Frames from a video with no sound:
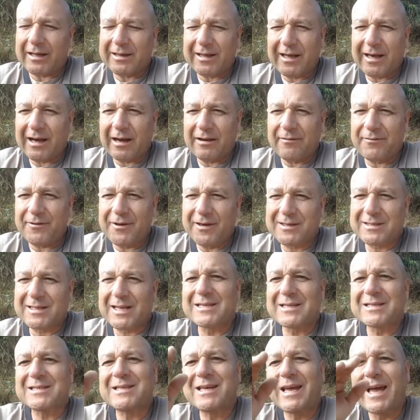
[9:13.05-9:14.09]
not
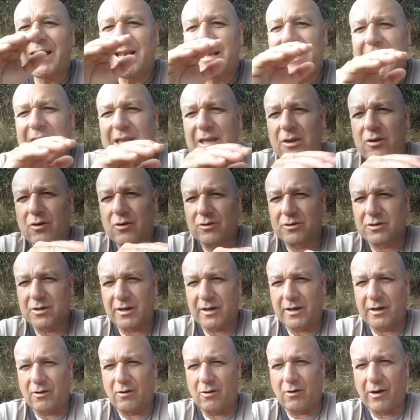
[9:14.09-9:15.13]
even the day they
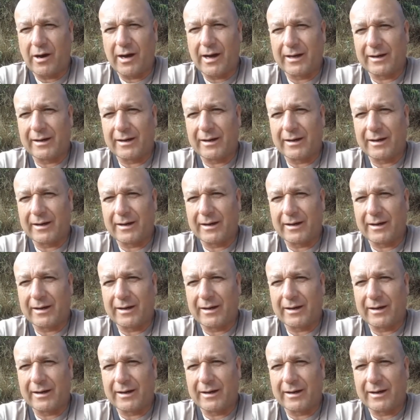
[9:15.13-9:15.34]
have.